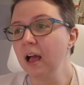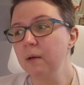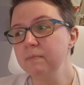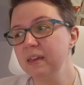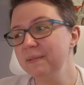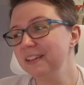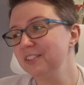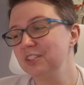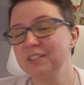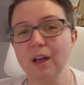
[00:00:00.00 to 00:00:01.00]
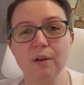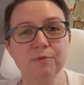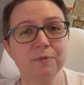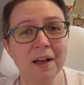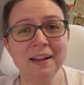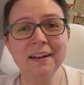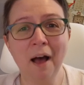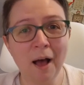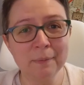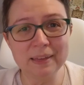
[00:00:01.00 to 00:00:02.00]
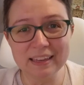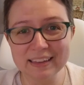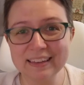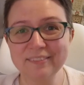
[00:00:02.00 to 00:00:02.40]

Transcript: Maybe it's just a fun hobby